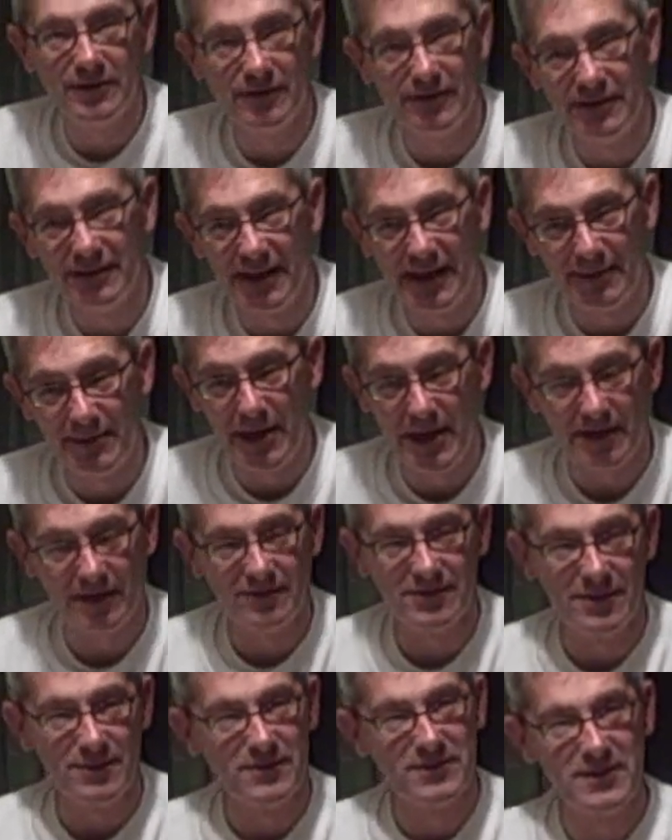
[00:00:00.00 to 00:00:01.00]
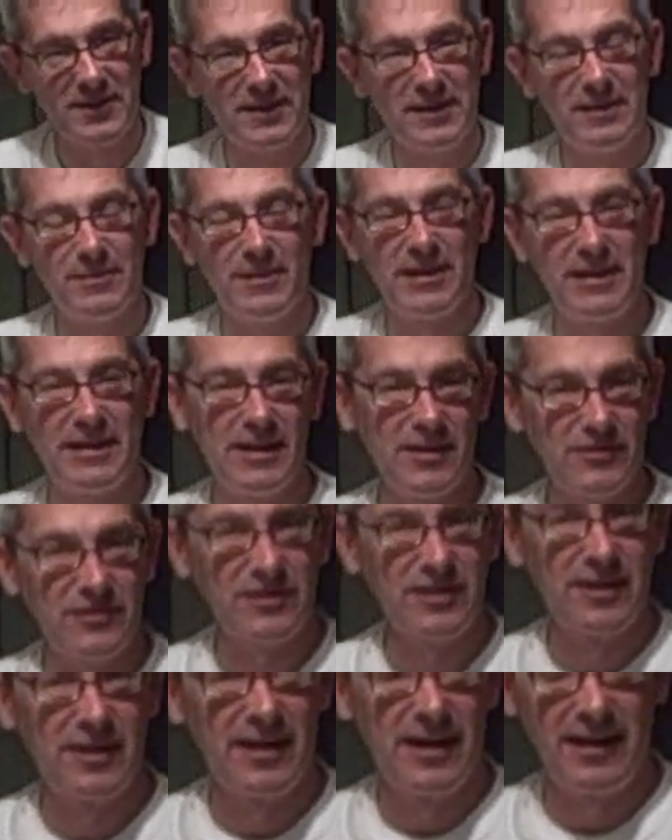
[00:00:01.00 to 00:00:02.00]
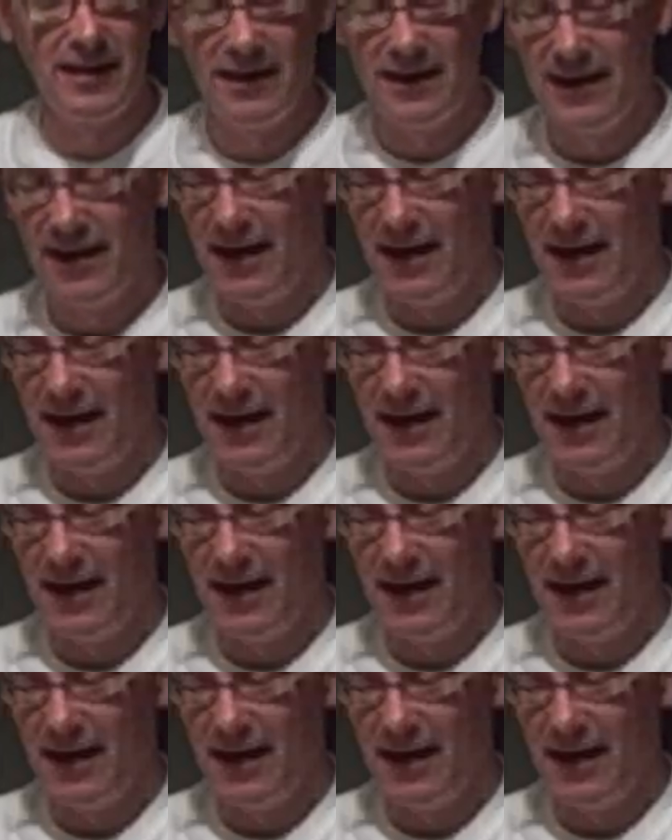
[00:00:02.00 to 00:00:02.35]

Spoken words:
tool and die makers, I'm sitting in my kitchen tonight,